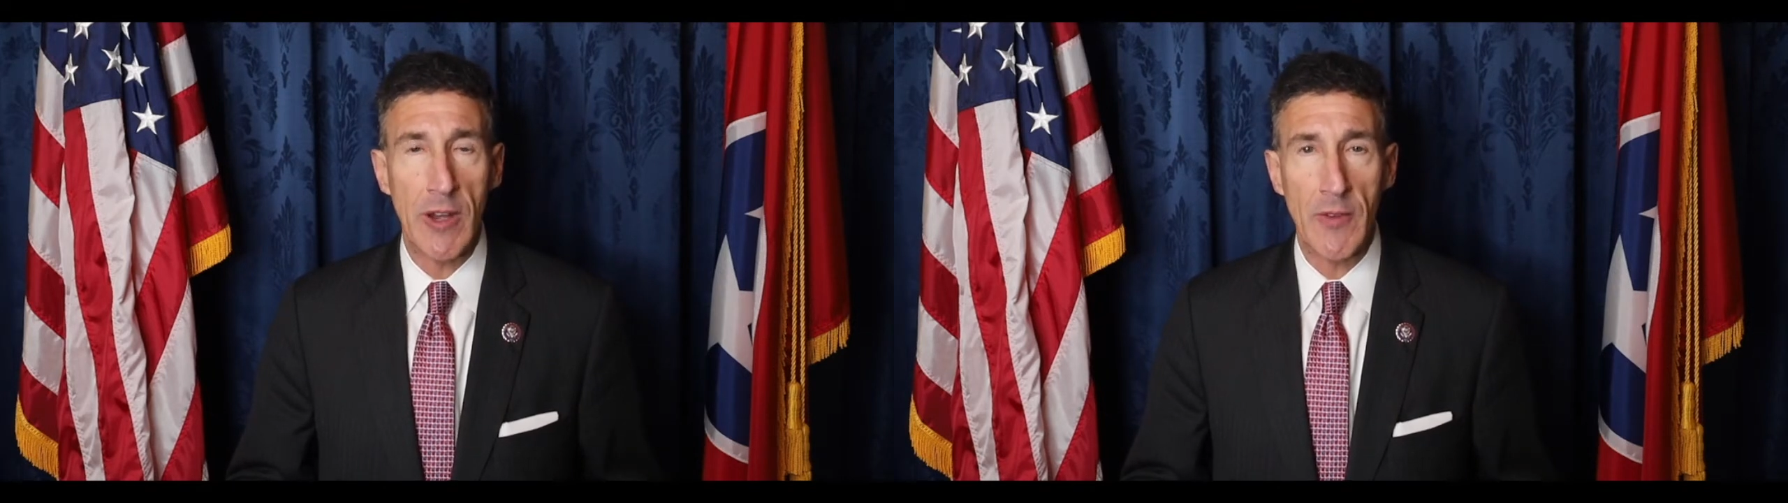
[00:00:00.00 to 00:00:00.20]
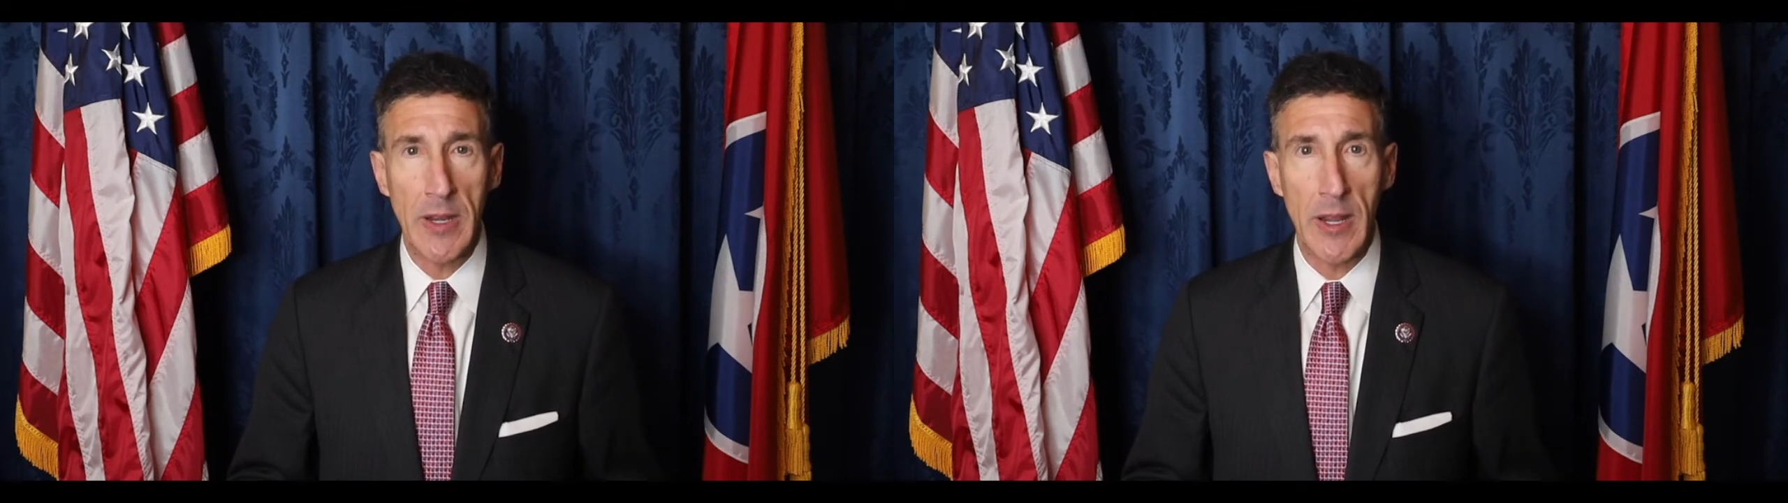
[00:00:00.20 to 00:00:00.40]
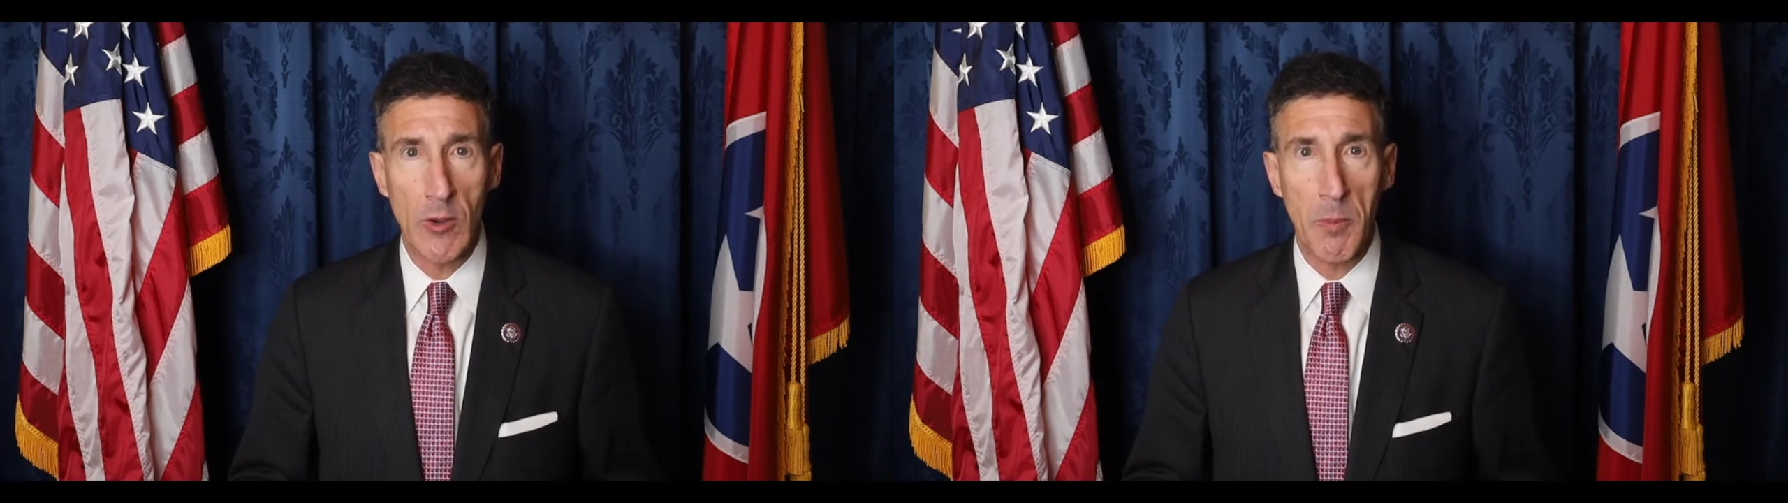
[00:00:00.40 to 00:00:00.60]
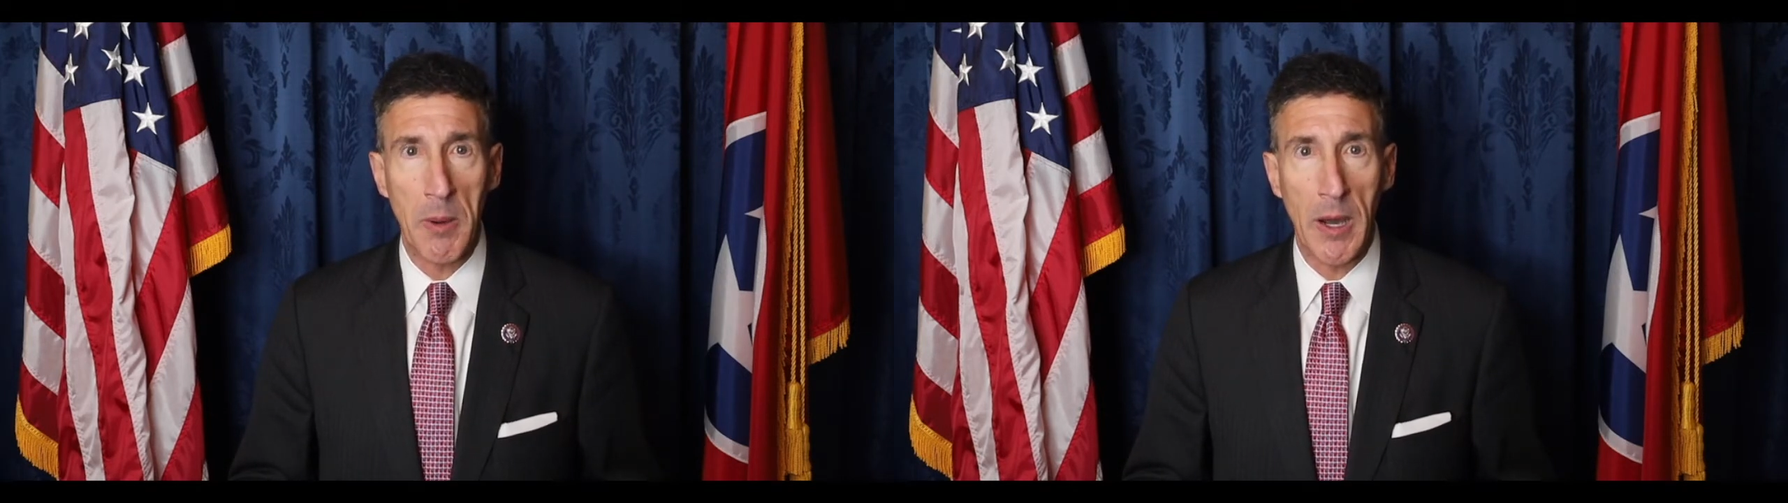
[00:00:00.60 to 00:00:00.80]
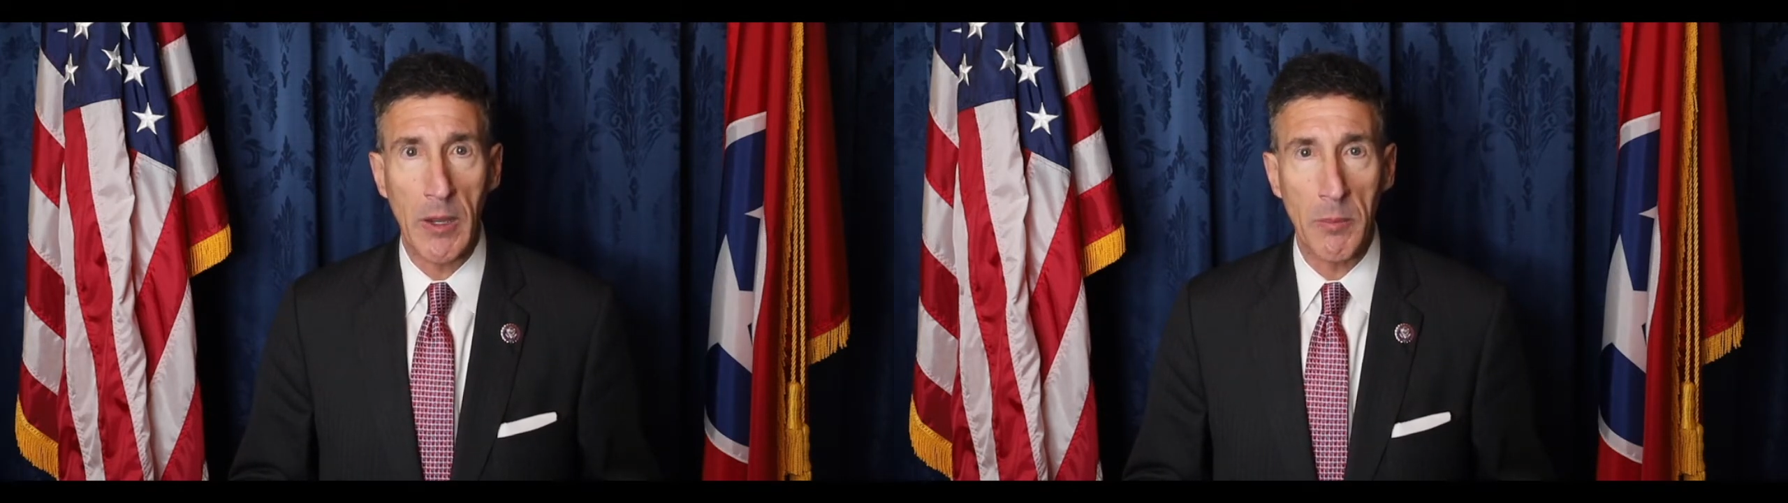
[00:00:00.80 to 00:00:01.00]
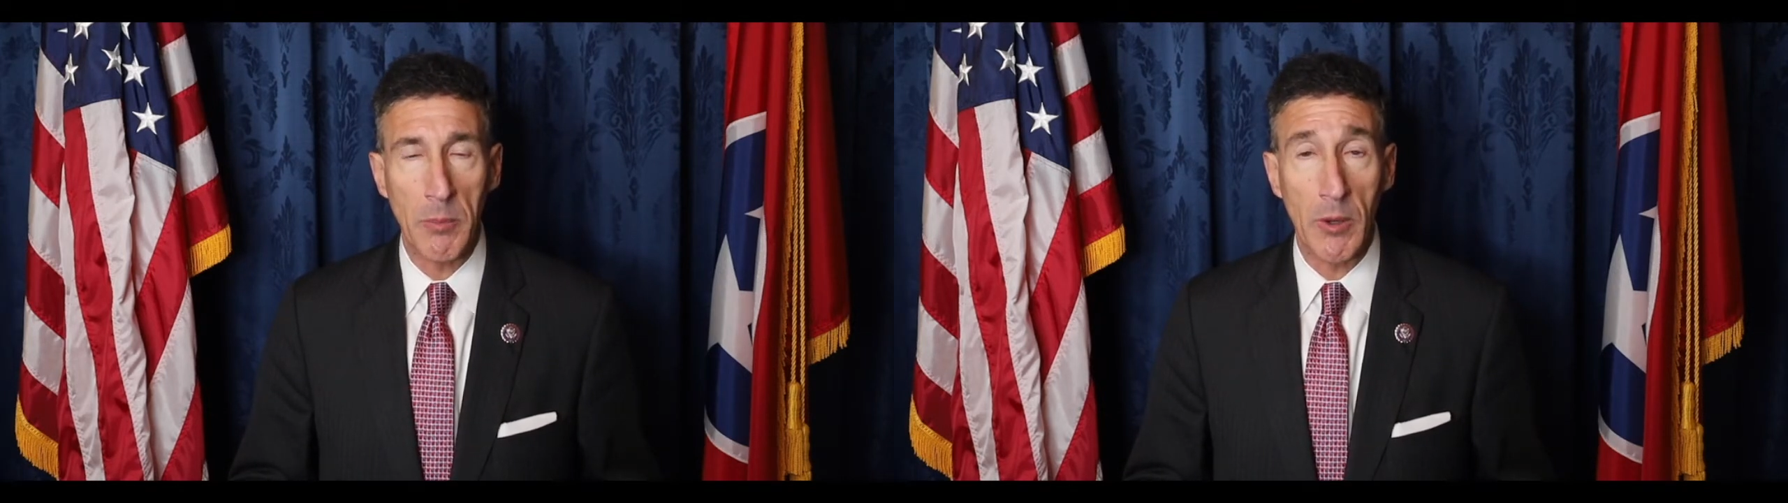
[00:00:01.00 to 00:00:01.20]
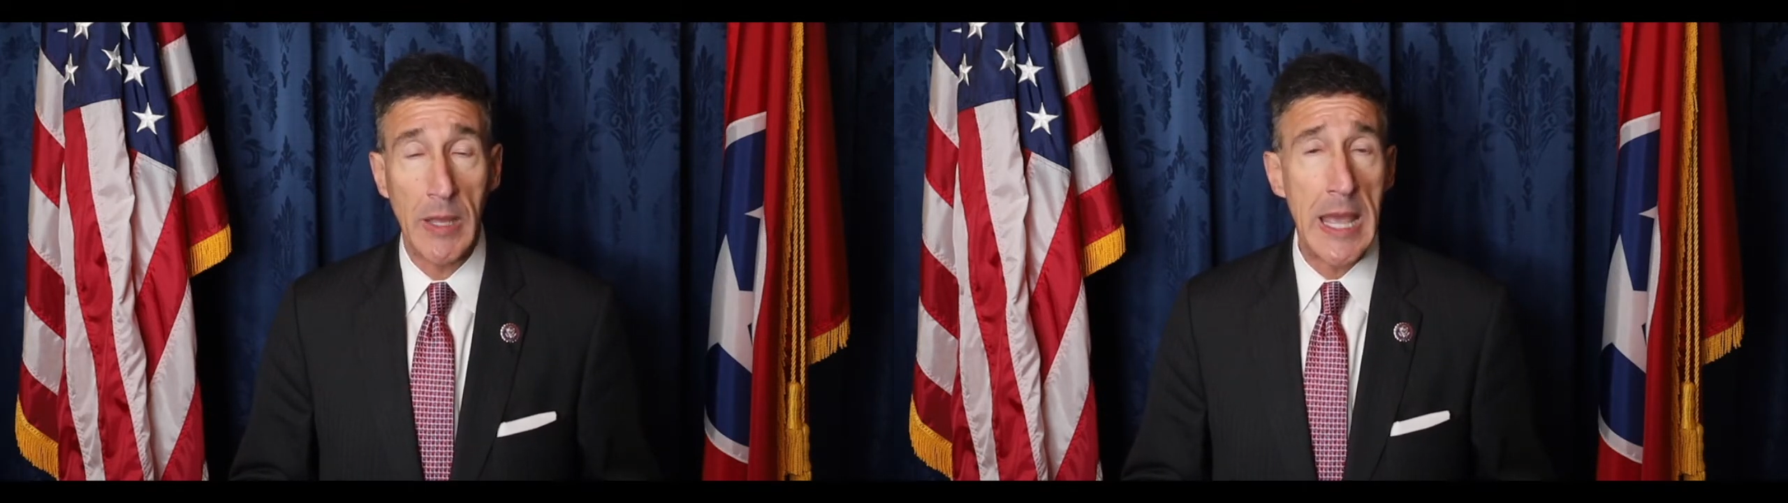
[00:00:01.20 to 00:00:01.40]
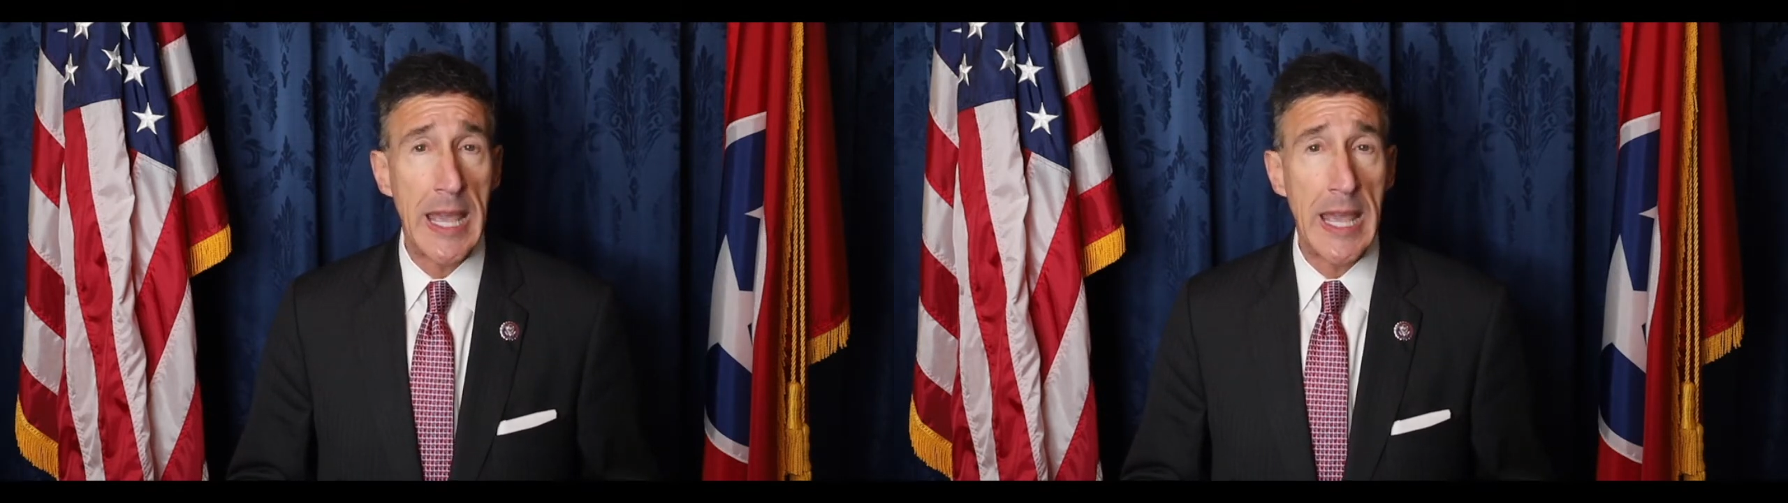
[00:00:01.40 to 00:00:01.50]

every day in your pocketbook.